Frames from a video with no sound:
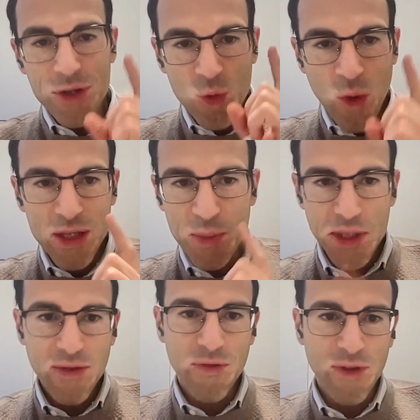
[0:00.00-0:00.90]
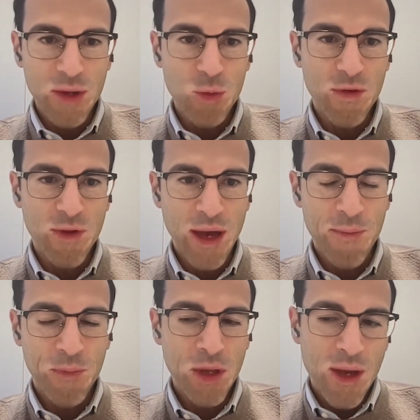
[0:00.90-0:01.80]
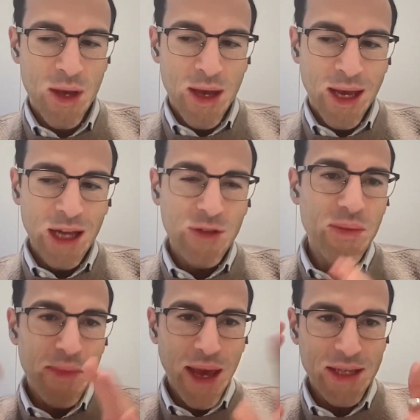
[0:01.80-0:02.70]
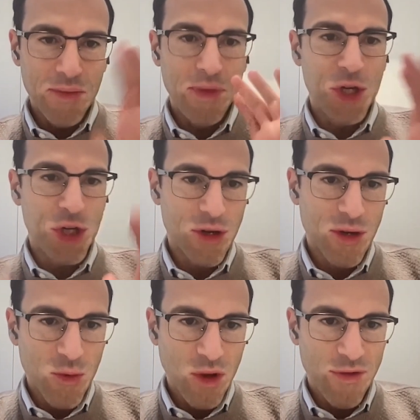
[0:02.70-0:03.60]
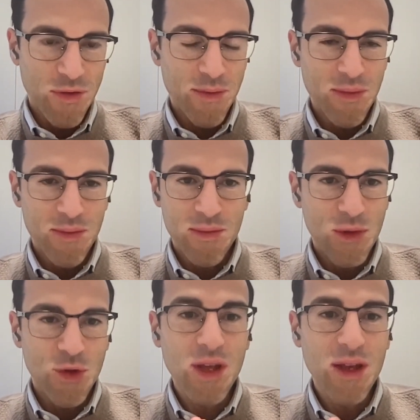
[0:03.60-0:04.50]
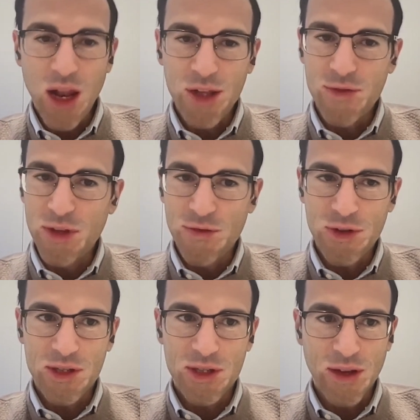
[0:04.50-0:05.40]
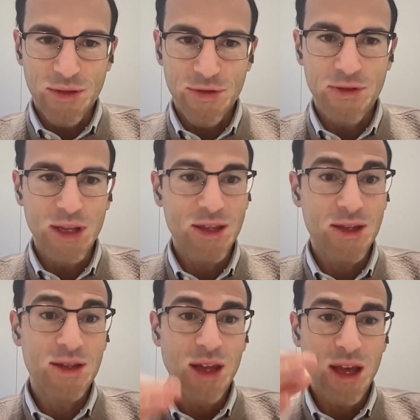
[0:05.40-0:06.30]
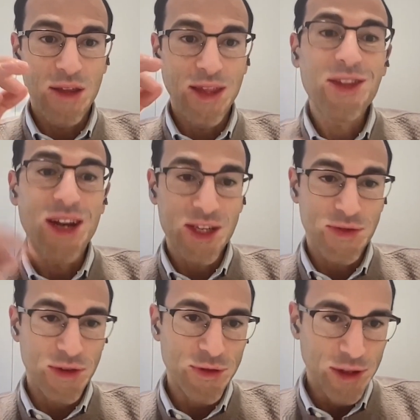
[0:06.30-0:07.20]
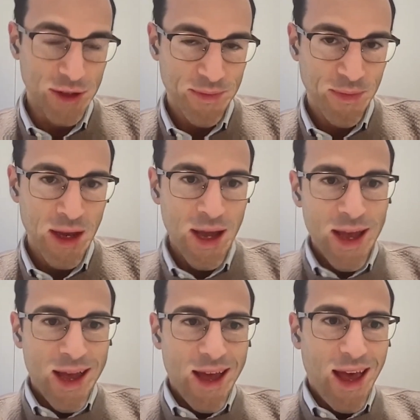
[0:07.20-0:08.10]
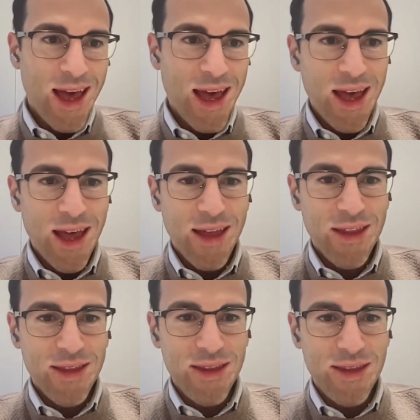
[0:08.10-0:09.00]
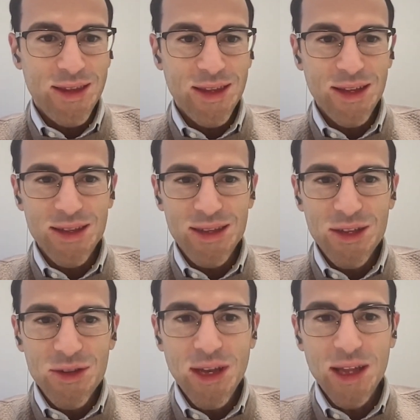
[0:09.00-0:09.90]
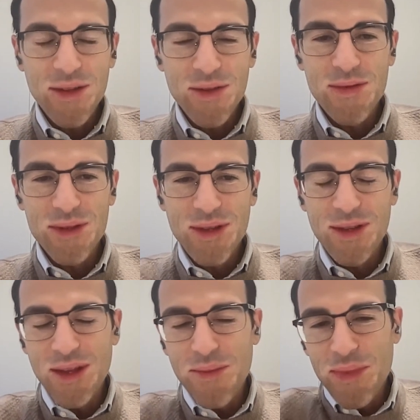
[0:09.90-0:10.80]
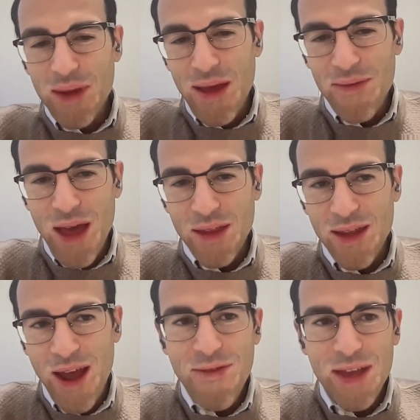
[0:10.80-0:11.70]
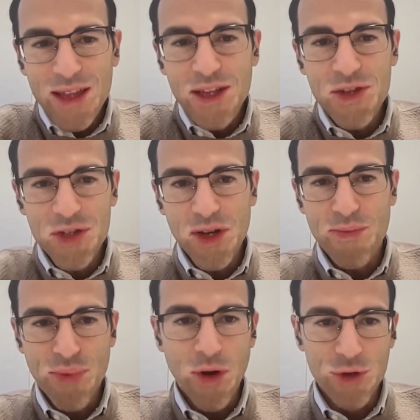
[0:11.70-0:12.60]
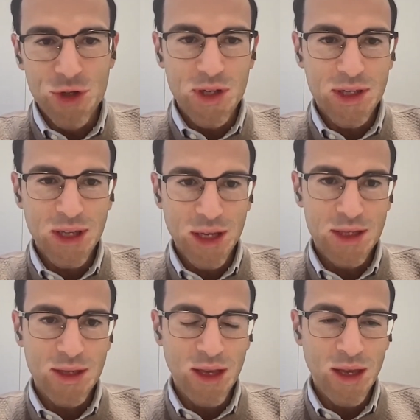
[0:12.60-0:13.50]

And there is one specific fund with a kind of a mixed mission, with doing a lot of different stuff. That's the Tech Transfer Fund. And they're doing they're, they're having an interesting approach in a sense.